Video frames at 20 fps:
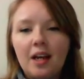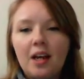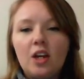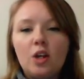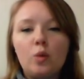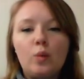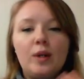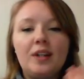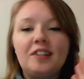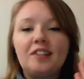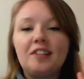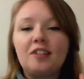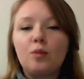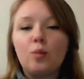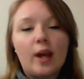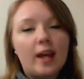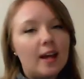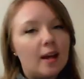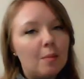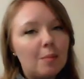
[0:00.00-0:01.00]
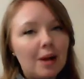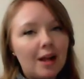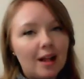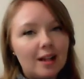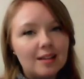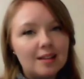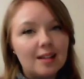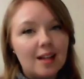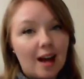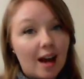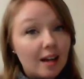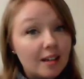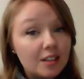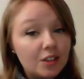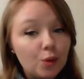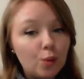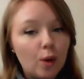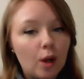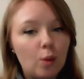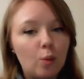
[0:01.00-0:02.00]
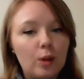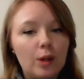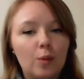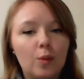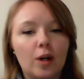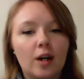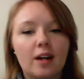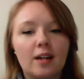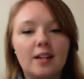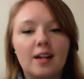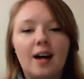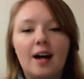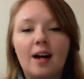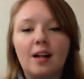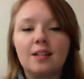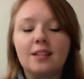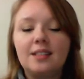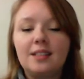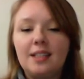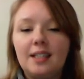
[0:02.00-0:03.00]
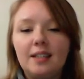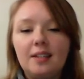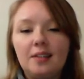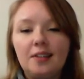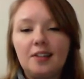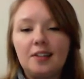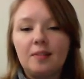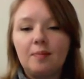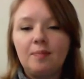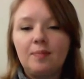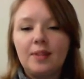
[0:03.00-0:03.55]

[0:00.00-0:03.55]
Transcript: We swam a lot while we were on holidays,